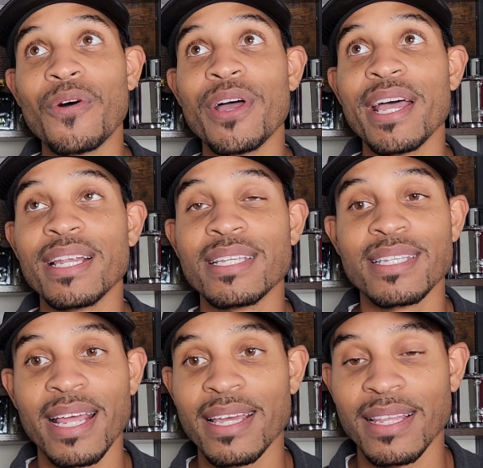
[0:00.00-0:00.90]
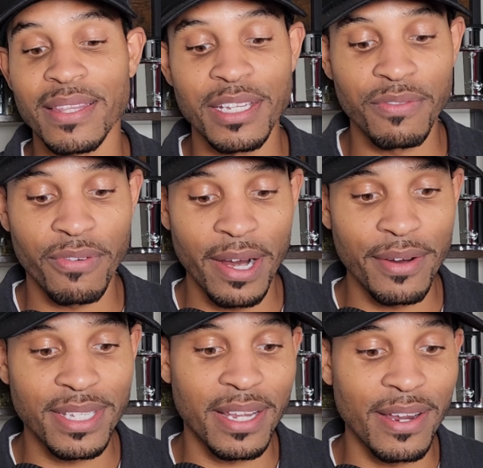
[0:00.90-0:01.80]
ahead and say that this
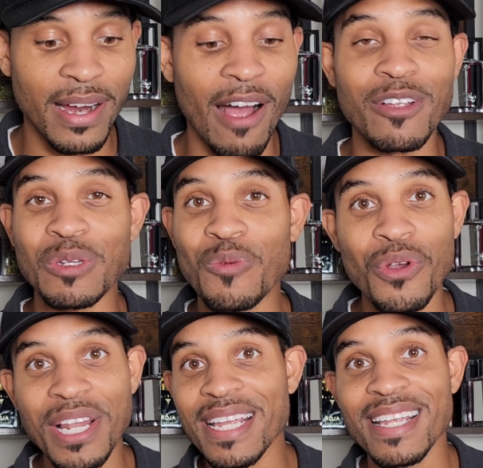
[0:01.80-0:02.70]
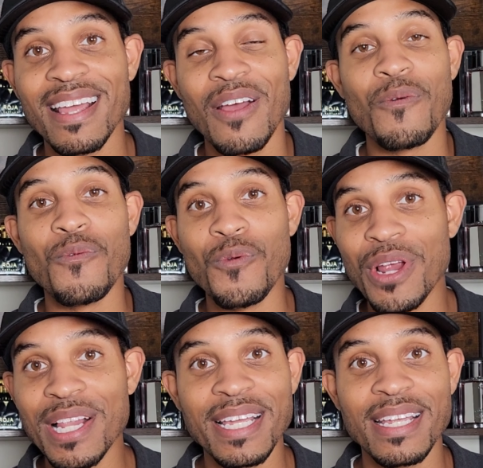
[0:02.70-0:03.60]
fragrance here, I was really
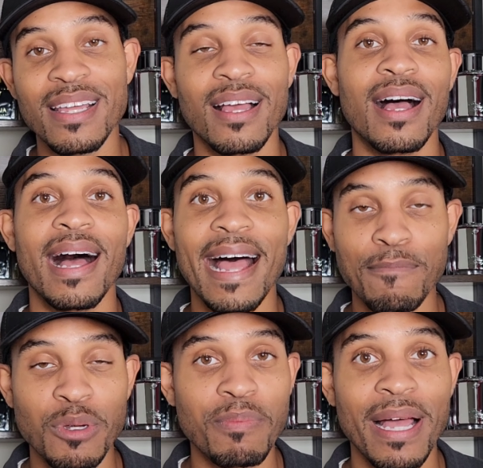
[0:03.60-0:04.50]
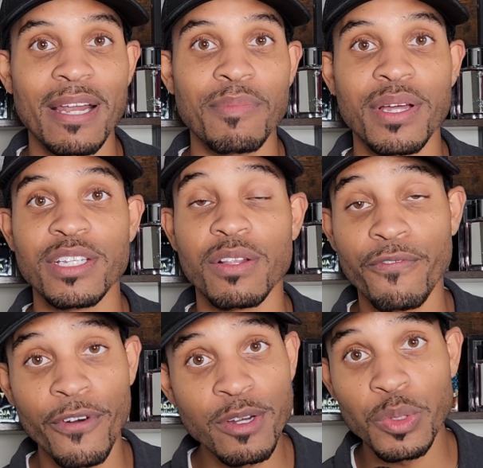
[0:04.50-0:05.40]
hyped about it because the
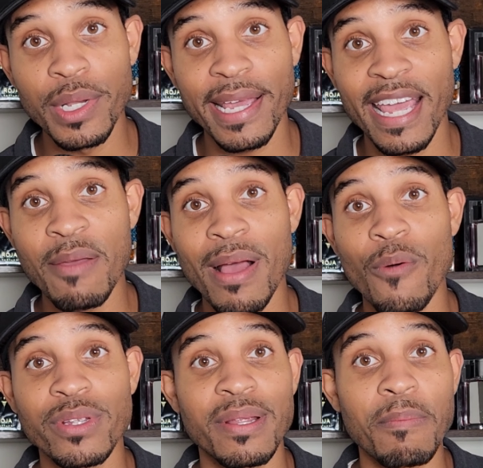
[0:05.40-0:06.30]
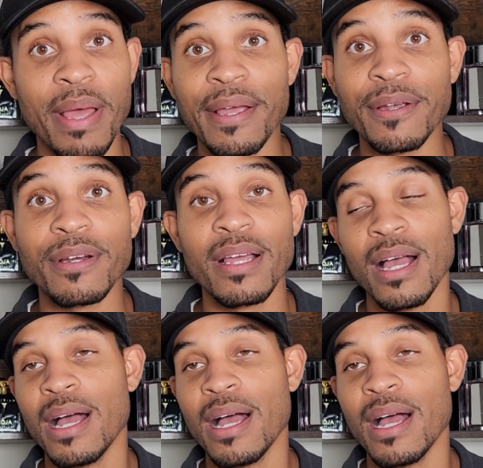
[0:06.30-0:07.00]
first one that came out was a banger.